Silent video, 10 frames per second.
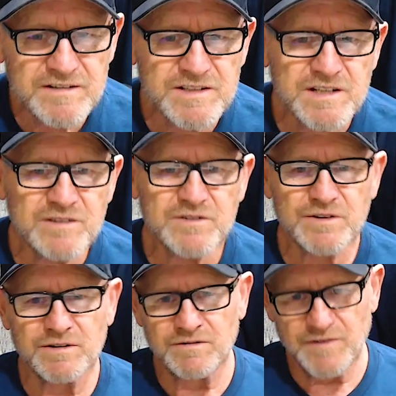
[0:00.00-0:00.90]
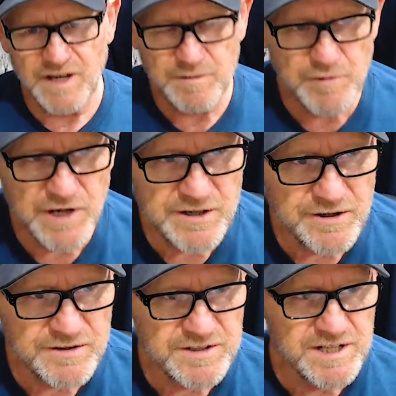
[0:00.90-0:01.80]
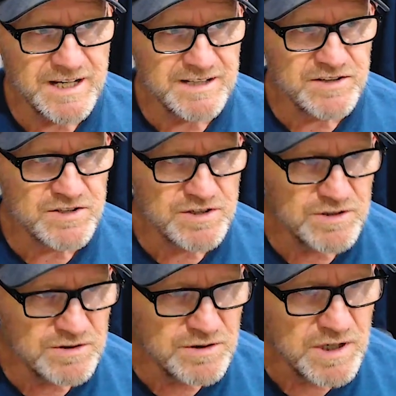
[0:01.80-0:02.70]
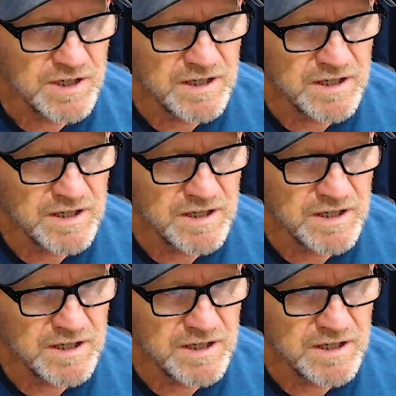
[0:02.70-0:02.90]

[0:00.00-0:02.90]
the internal vibrator tends to